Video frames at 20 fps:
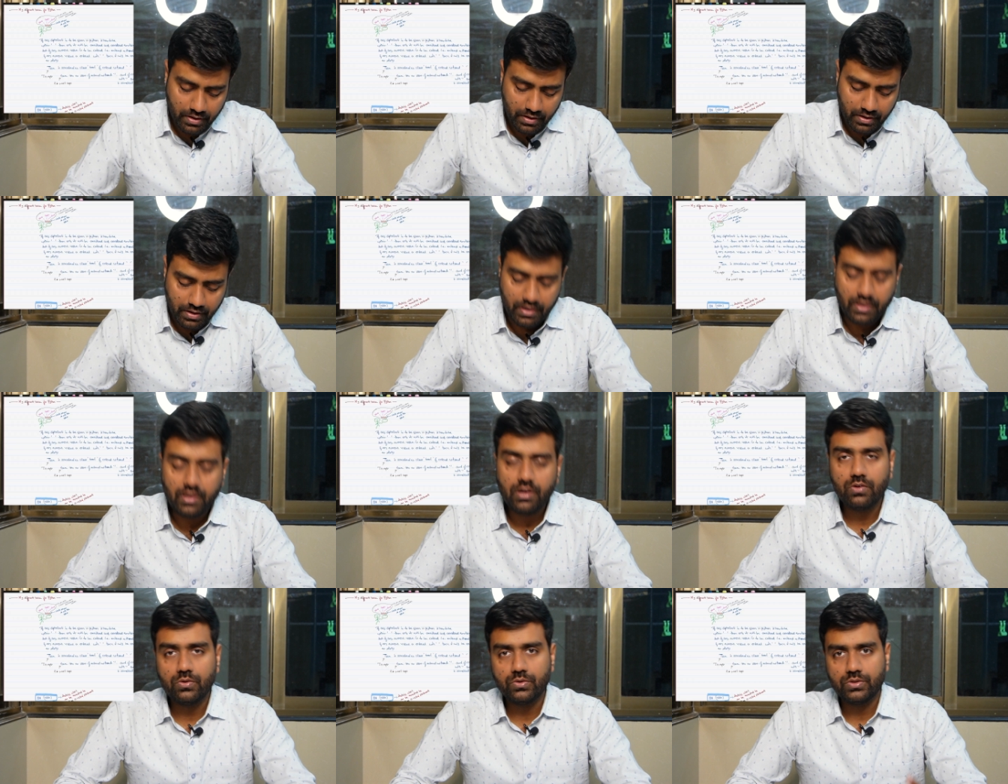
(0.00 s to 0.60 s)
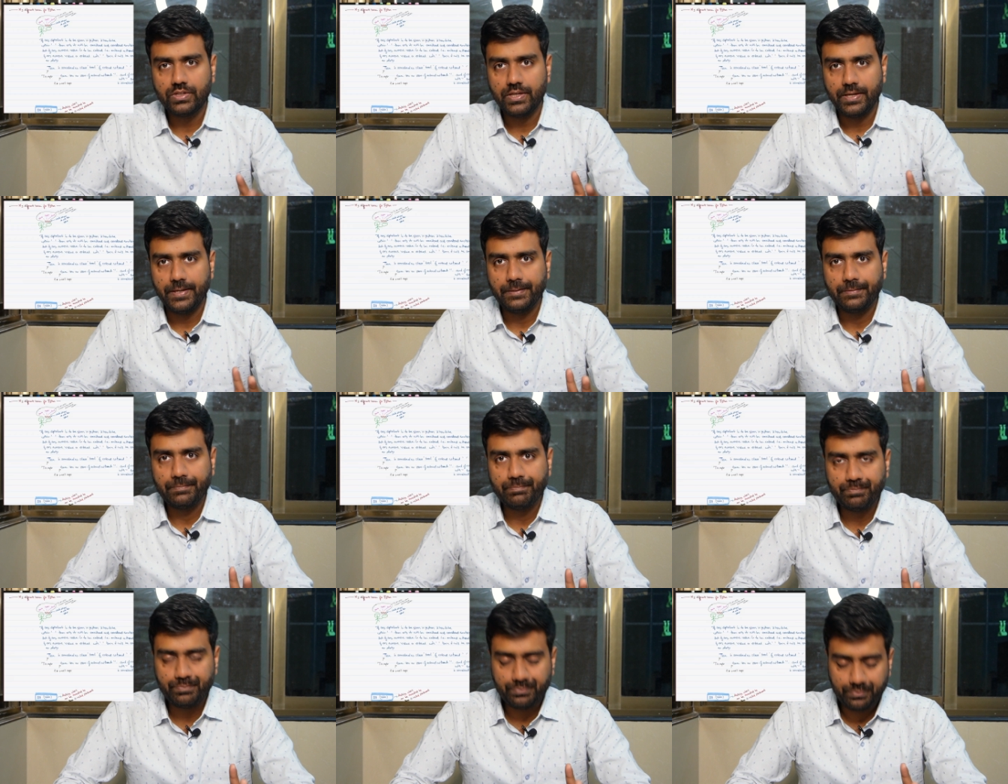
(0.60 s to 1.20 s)
Here you see,
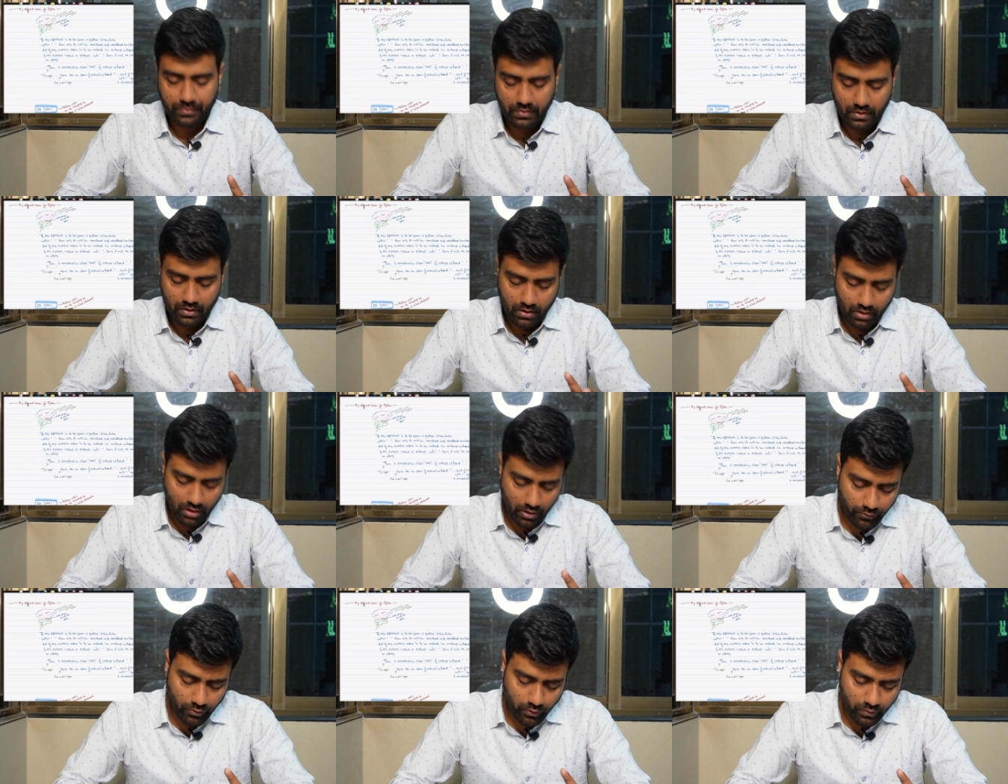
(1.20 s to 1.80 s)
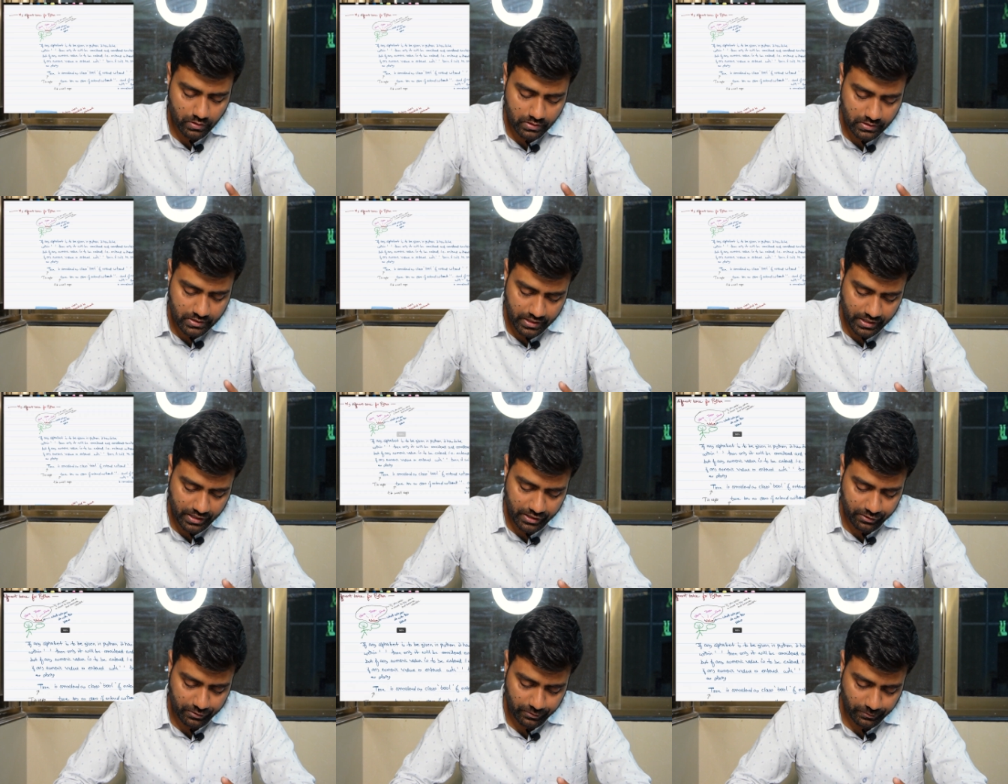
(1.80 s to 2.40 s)
if you will see
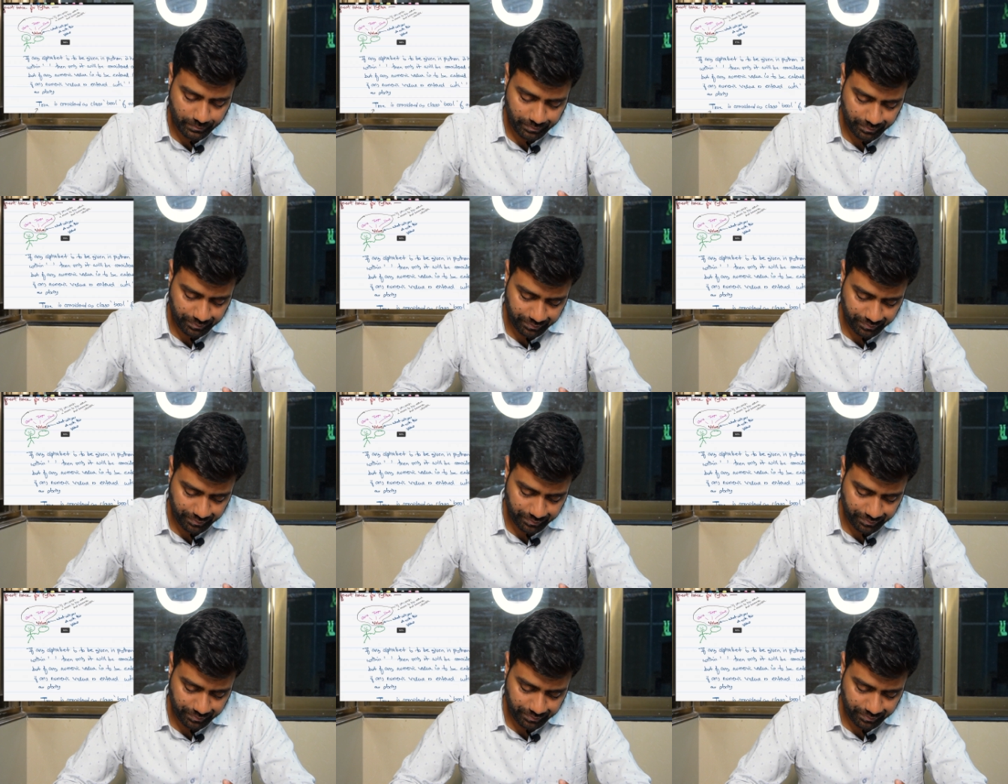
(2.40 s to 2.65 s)
here,